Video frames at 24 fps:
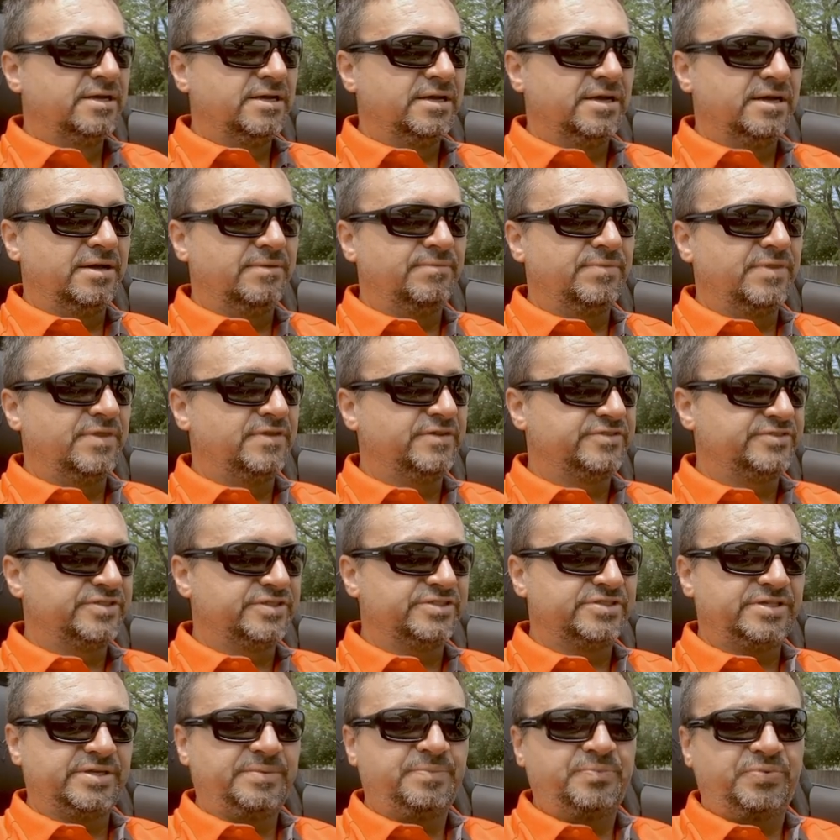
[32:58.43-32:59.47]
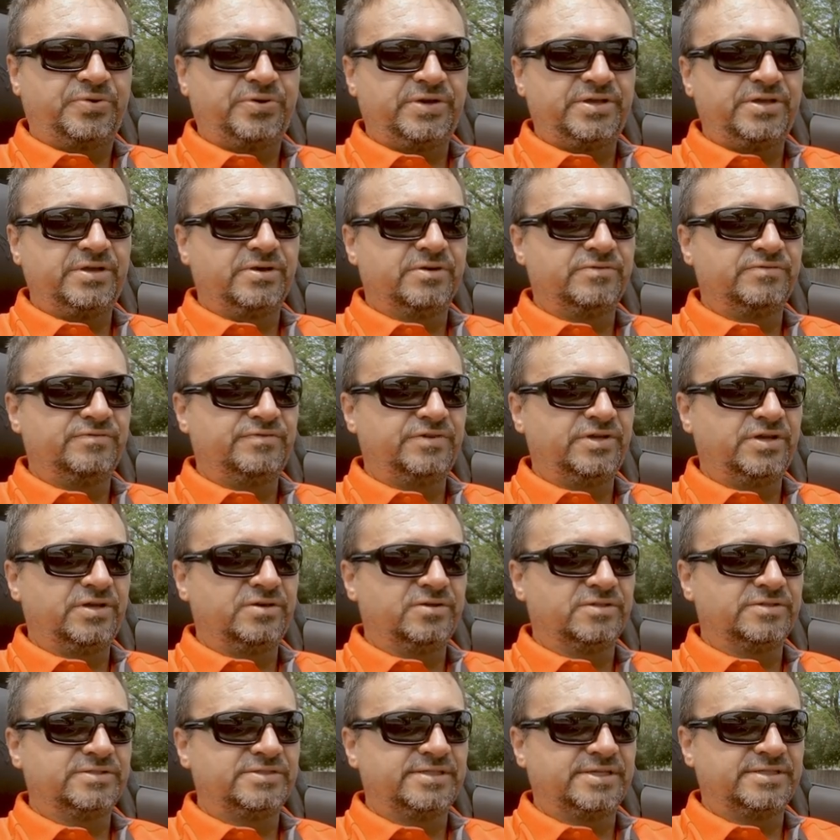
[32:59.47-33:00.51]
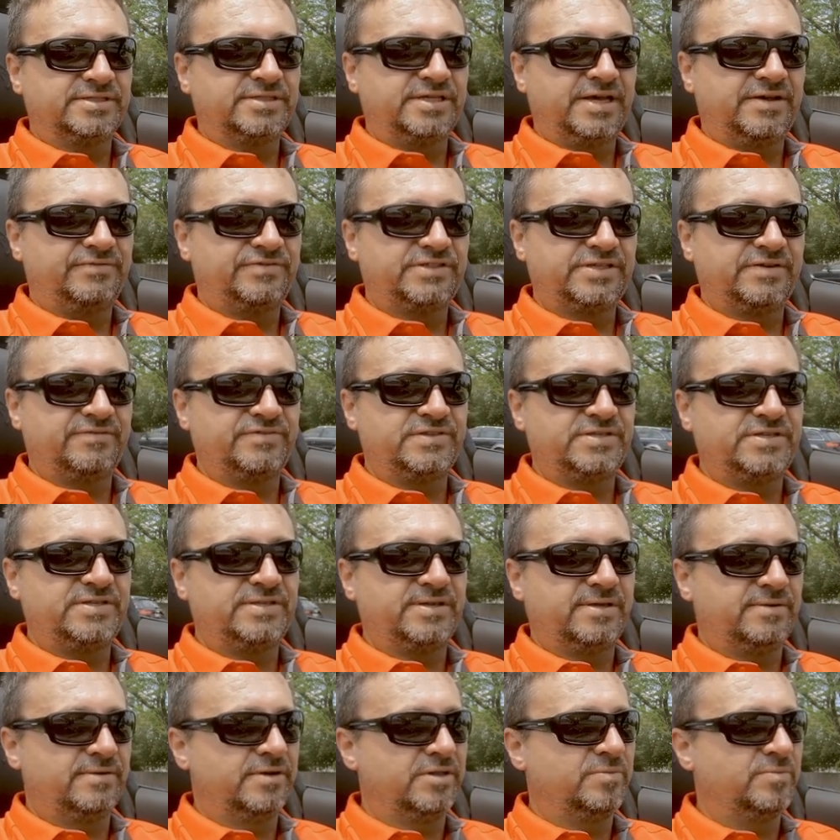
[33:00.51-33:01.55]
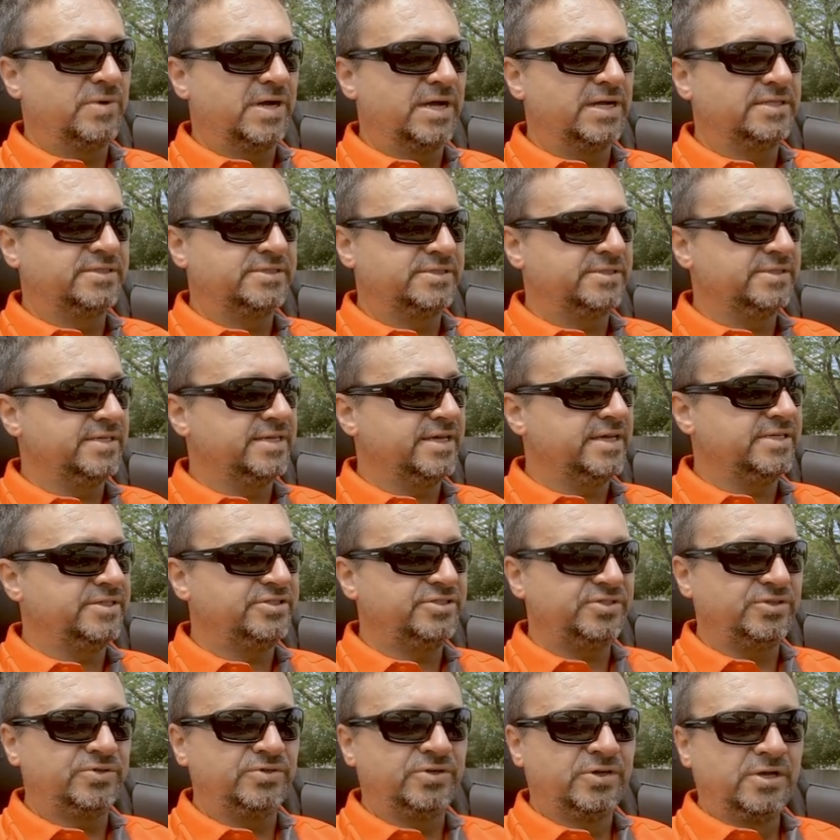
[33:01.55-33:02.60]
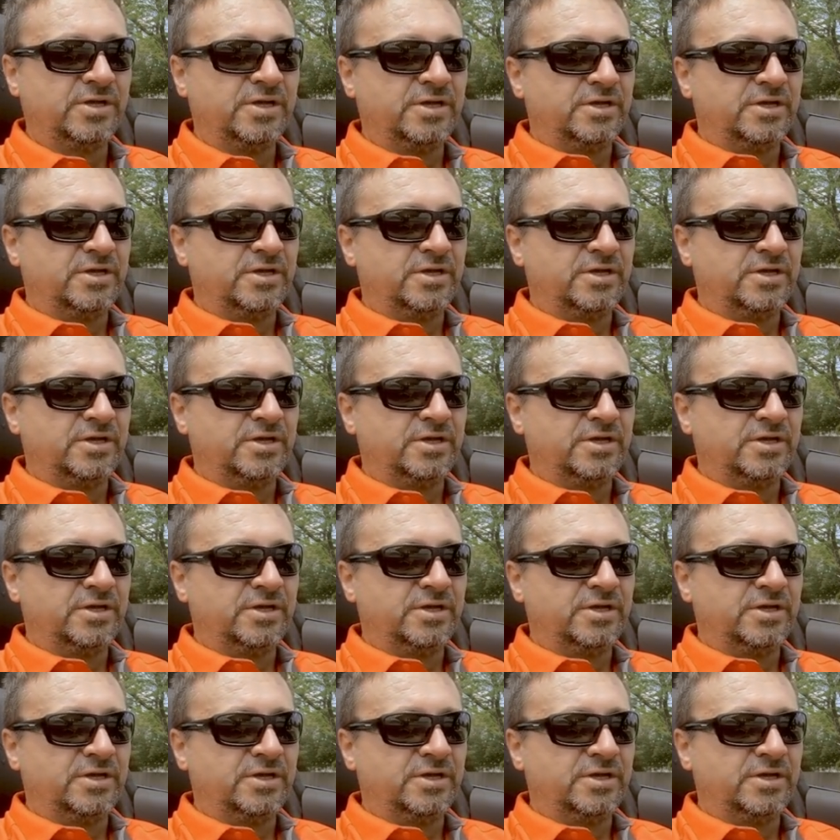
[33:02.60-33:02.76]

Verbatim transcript: um, this is a pre-owned vehicle it does have 1700 miles in case you